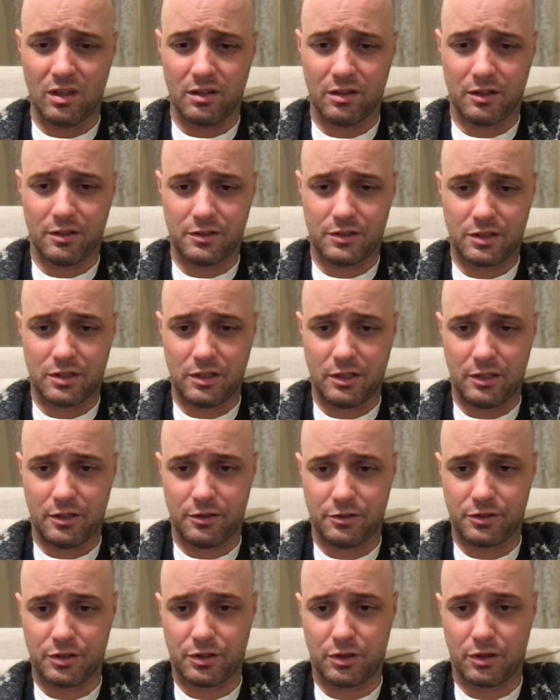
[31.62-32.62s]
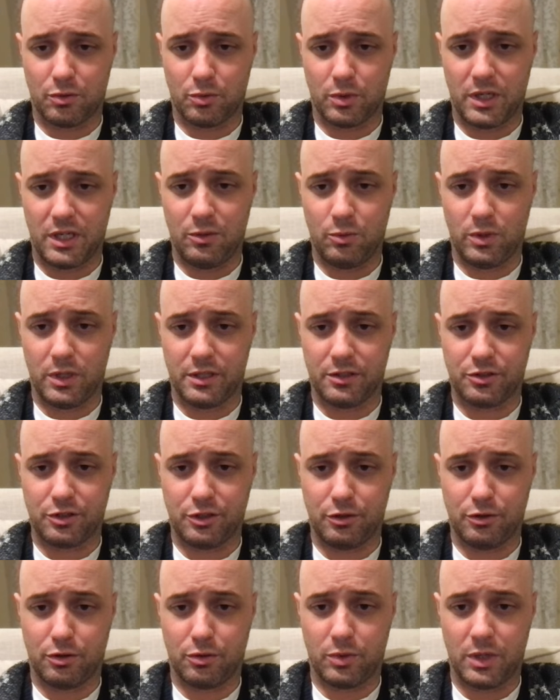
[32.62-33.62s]
because there's 3, 1,
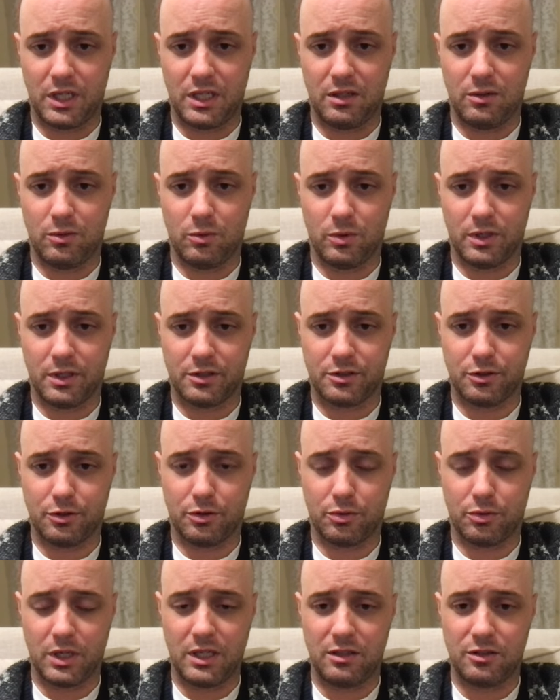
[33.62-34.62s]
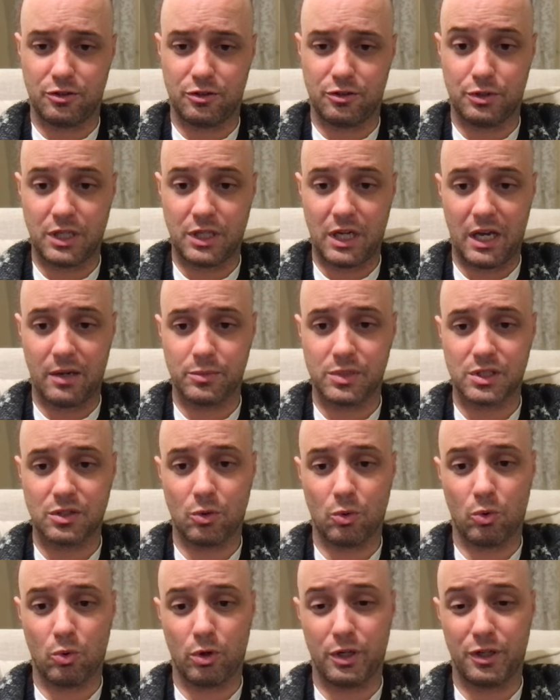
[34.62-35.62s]
2, 3, 1, 2, 3, 2 times,
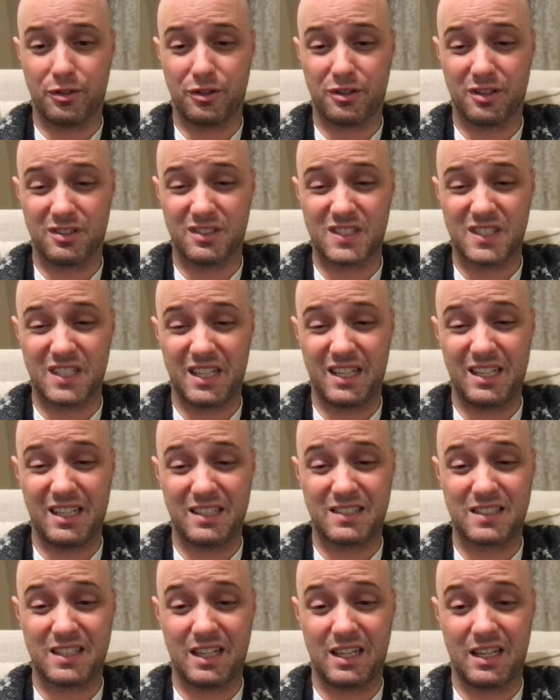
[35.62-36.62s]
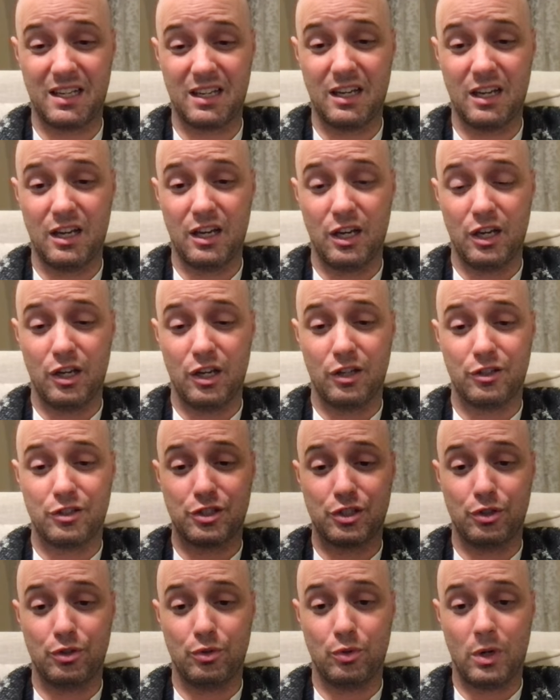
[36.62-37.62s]
or you could say it's a
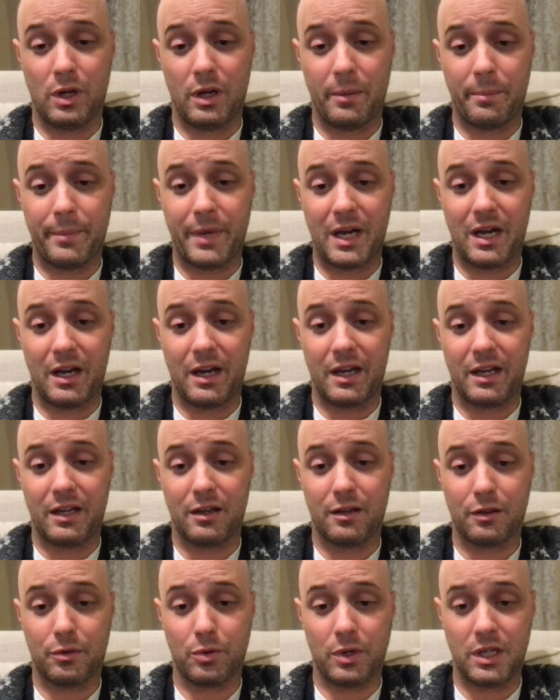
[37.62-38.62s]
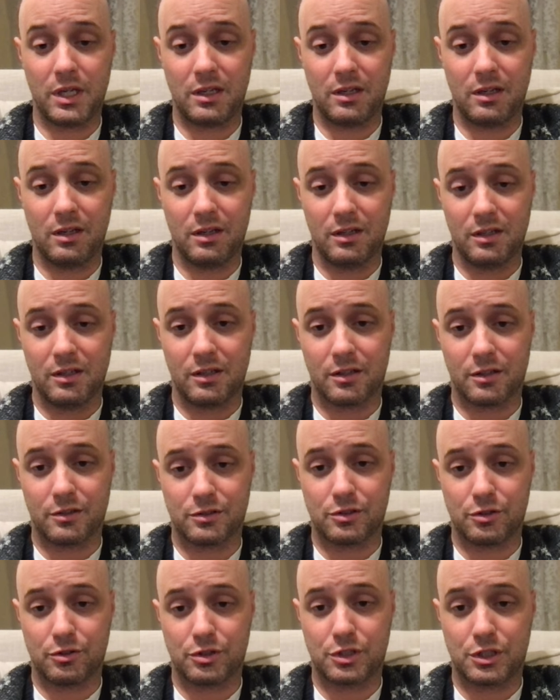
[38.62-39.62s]
2 by 3,
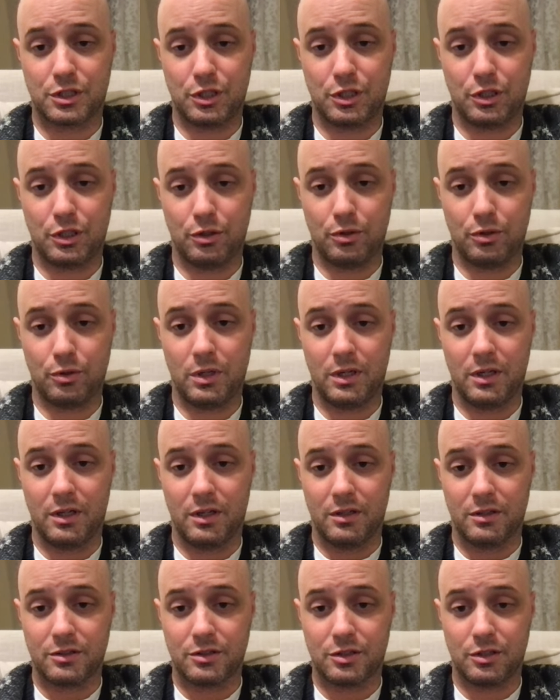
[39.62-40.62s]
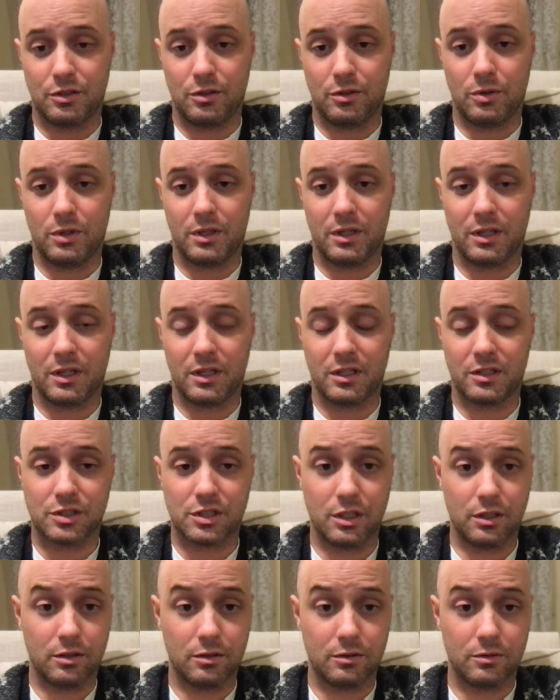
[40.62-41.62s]
because there's 2, 2, and
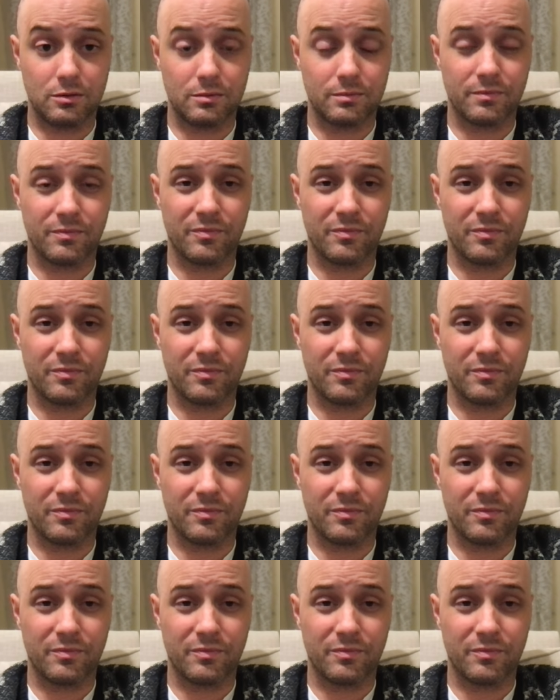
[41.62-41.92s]
2.